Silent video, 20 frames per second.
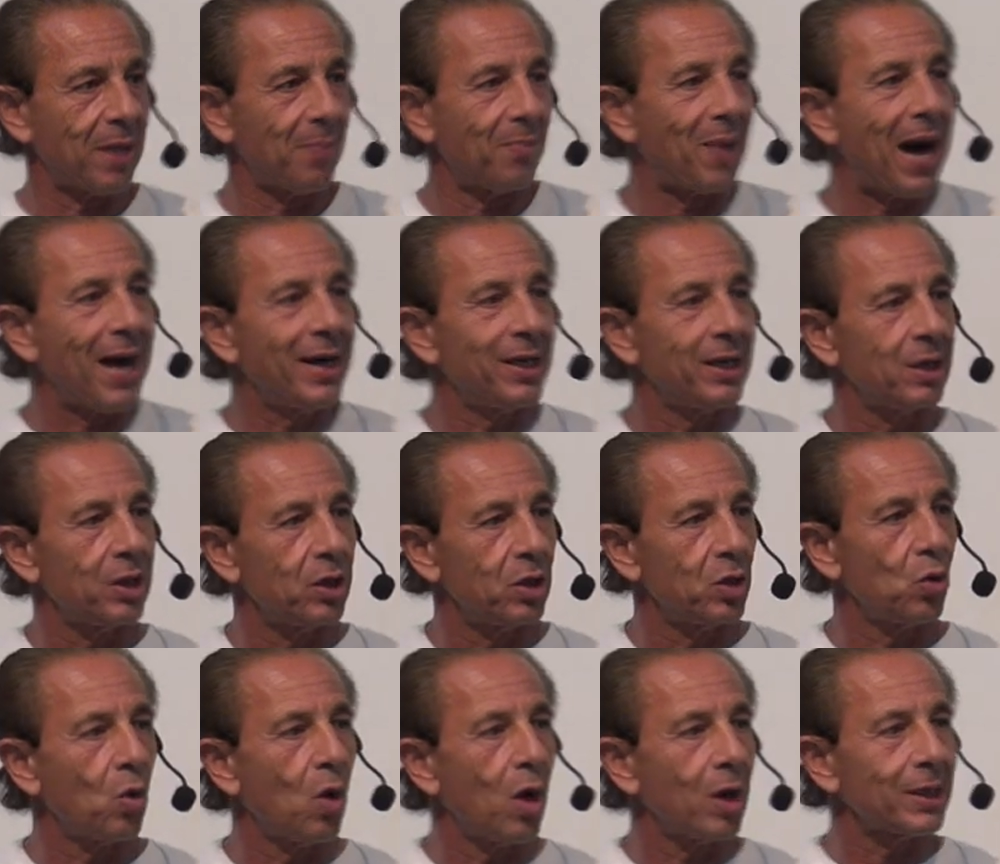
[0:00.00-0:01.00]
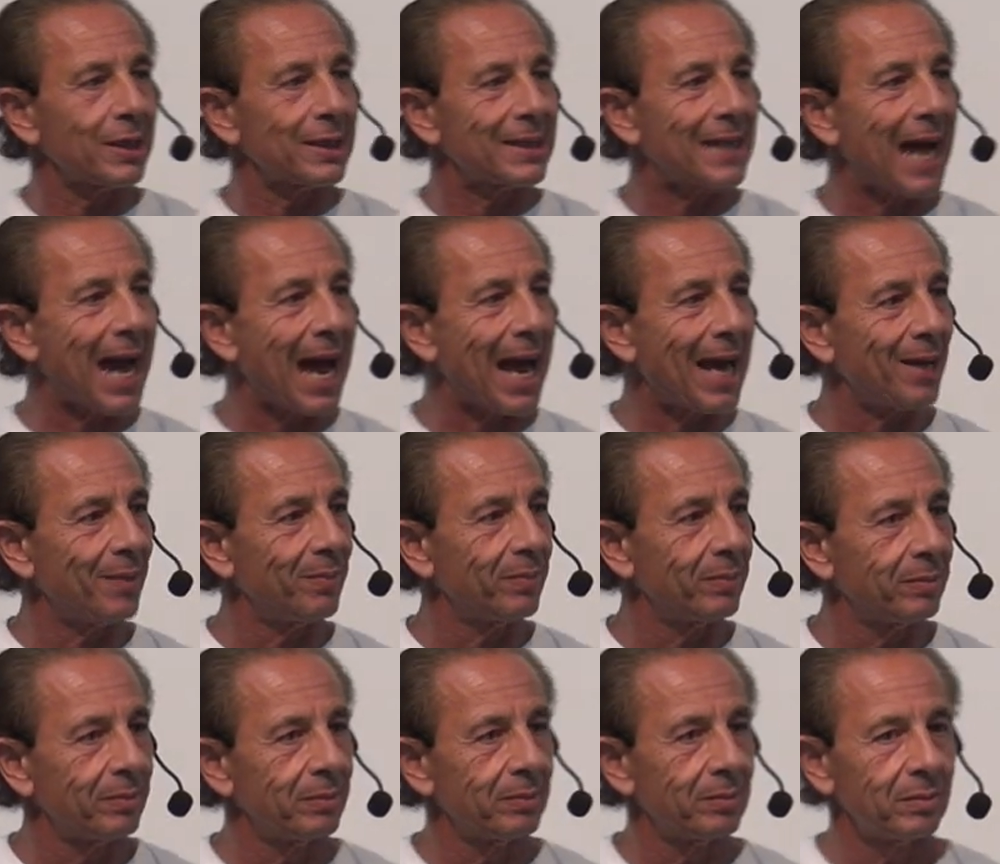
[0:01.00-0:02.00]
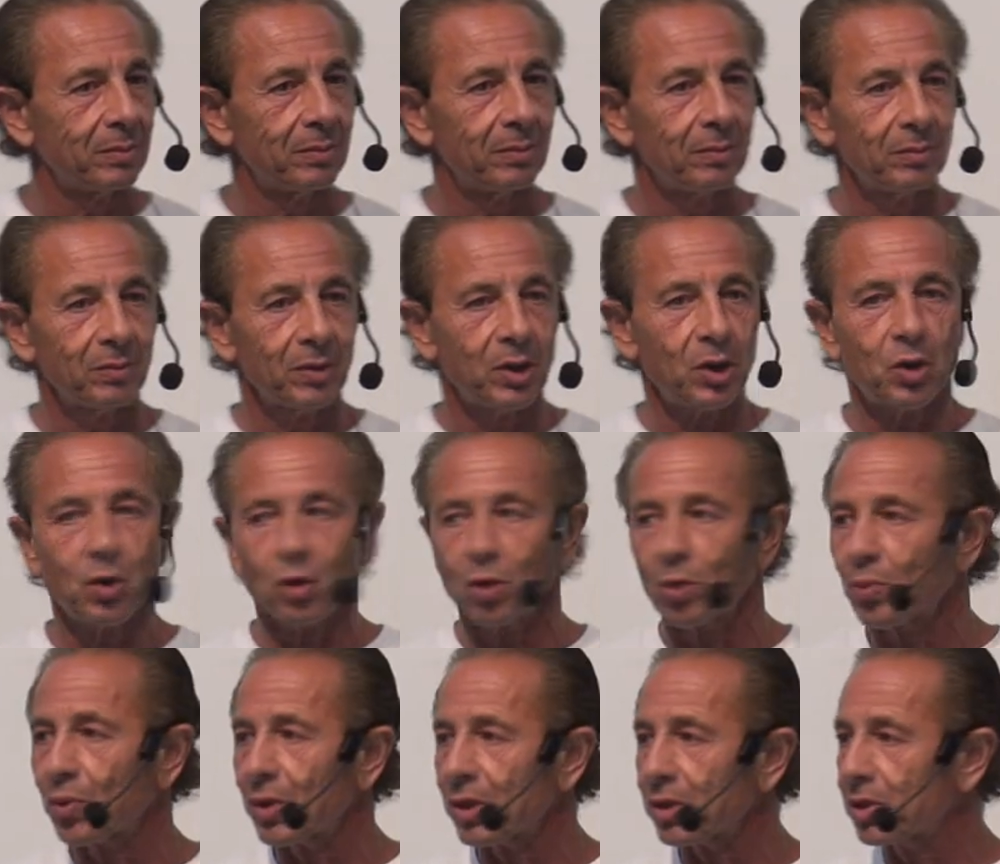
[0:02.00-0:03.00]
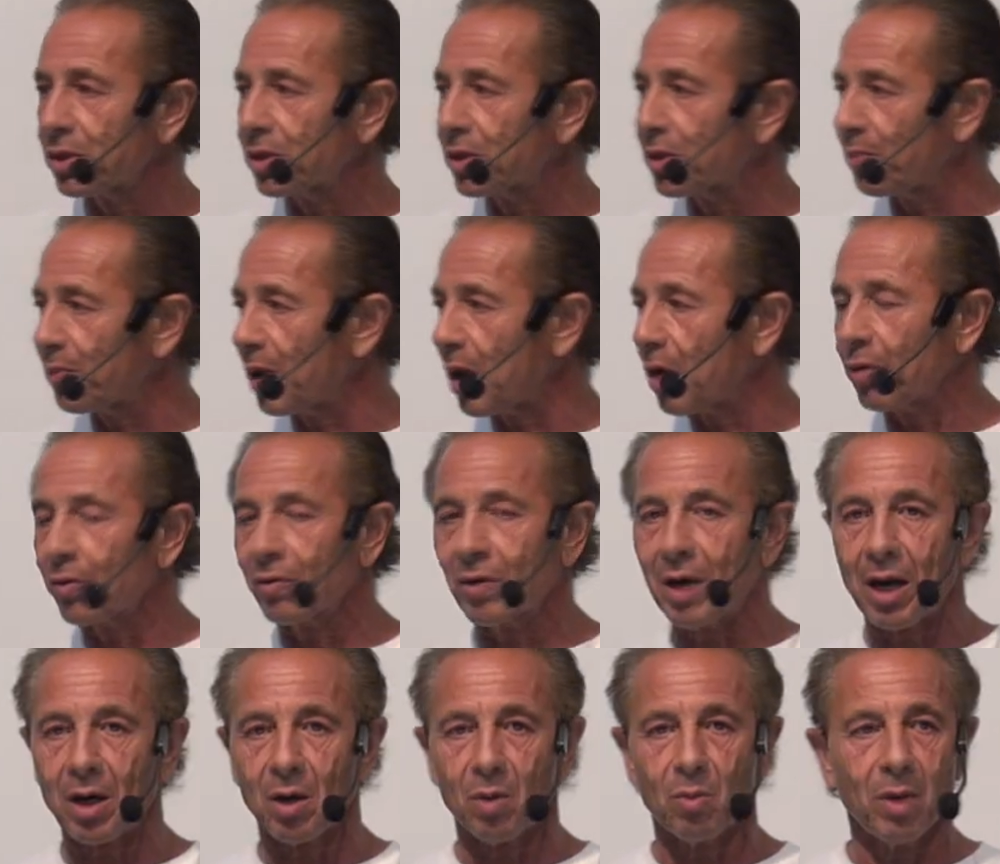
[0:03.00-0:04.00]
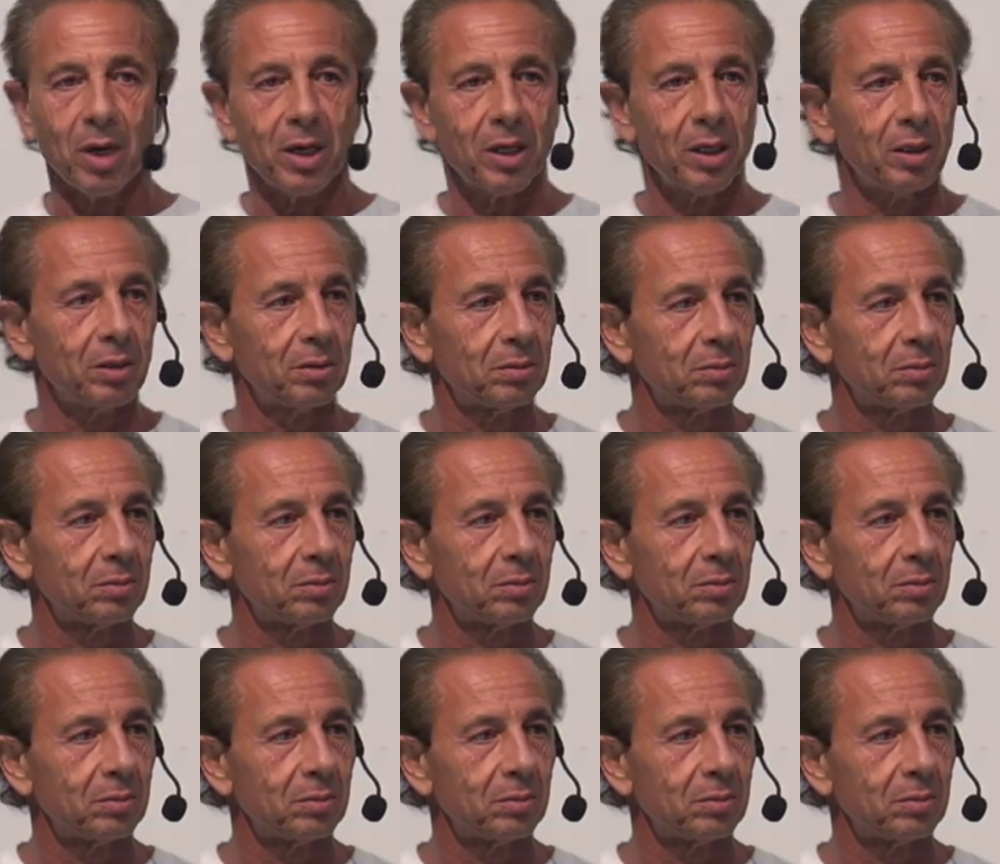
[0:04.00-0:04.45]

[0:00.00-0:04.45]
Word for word: abiding in you all the time. The eternal presence and power of God Almighty